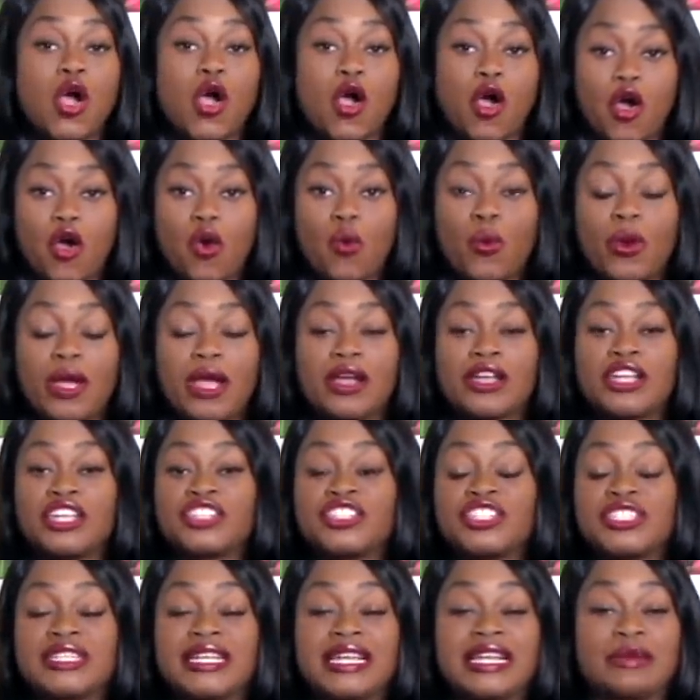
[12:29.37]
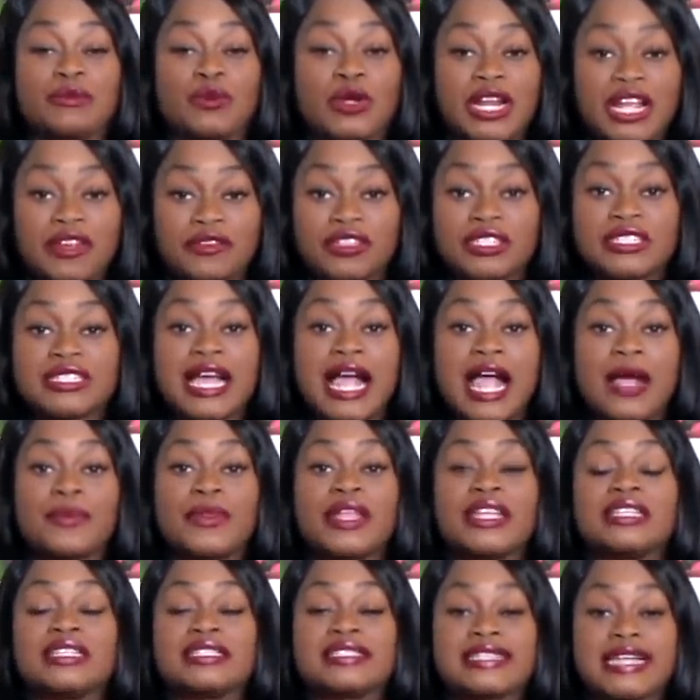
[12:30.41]
Oh, well, he should get whatever time
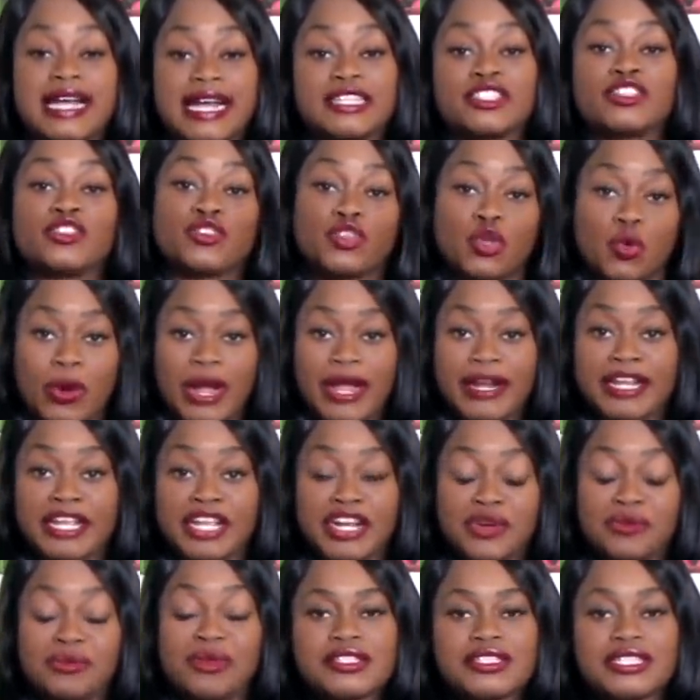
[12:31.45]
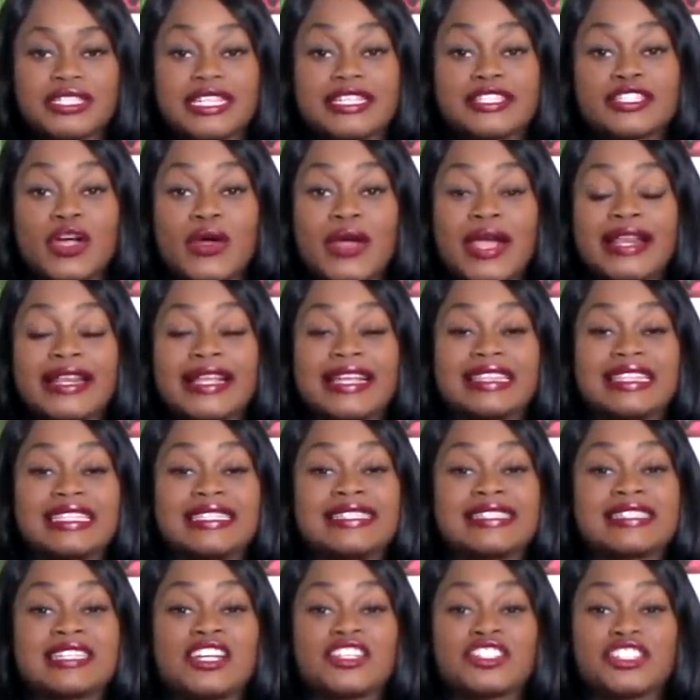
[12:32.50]
they decide to throw at him. So let's go ahead and get the
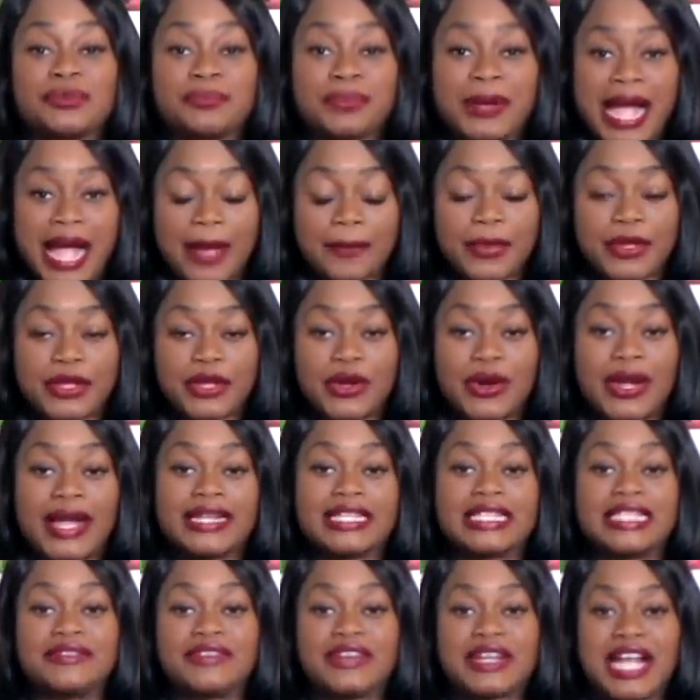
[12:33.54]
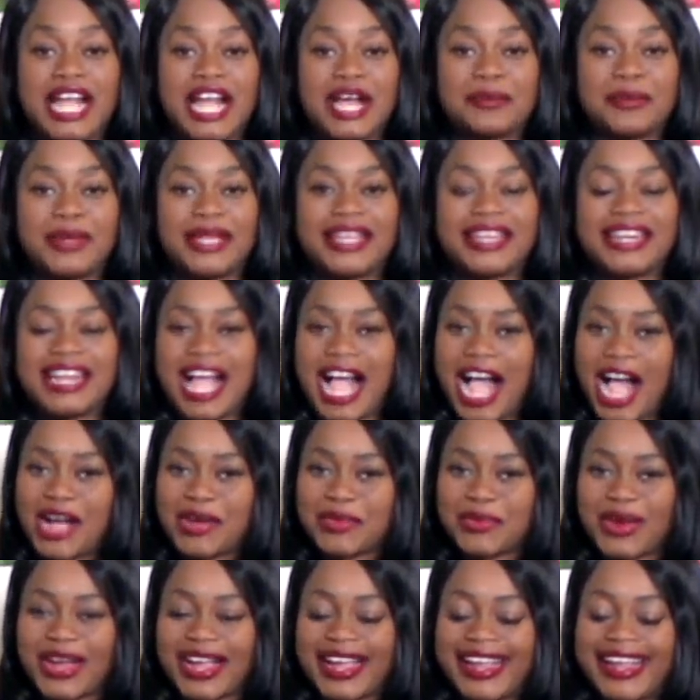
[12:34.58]
discussion popping. Go ahead and leave a comment. All
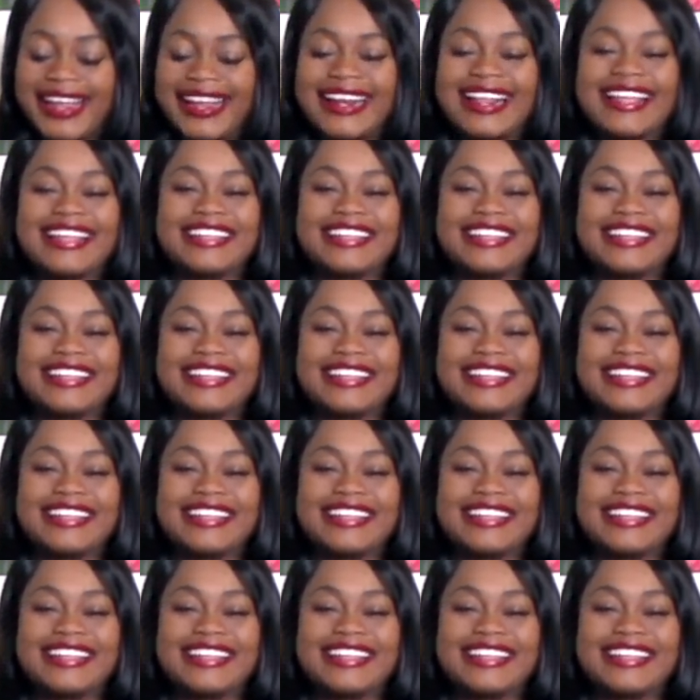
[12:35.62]
right.